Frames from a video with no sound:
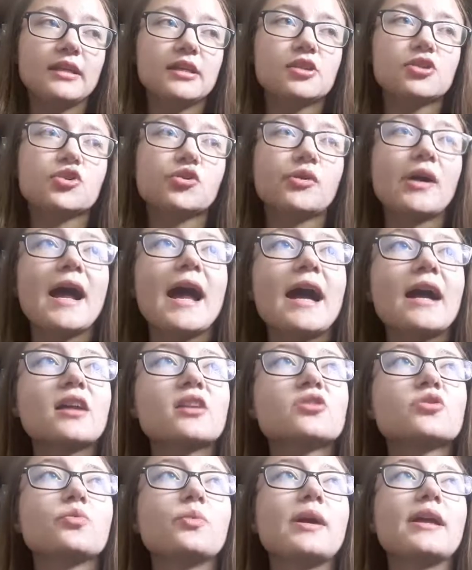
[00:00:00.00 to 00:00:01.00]

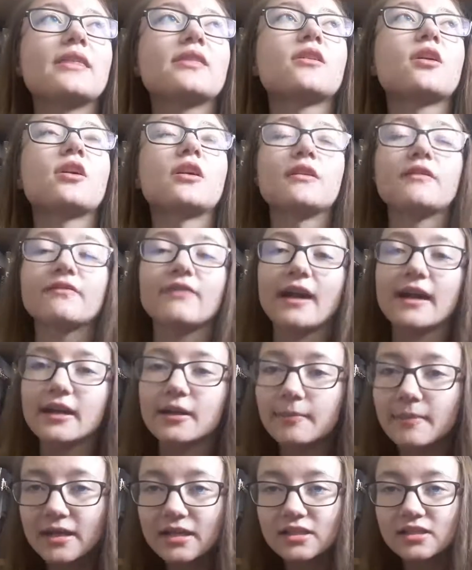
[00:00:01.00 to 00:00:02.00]
interact with our
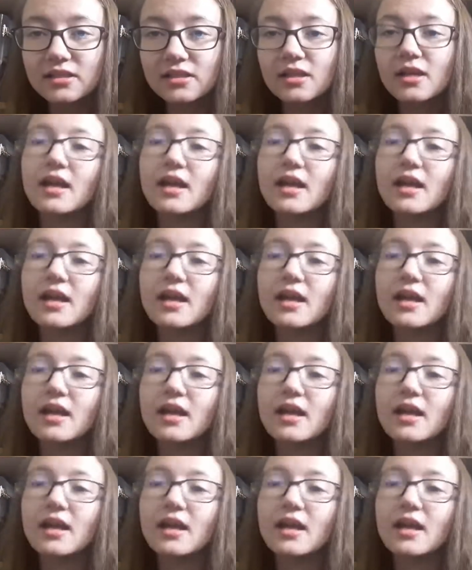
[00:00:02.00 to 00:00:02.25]
environment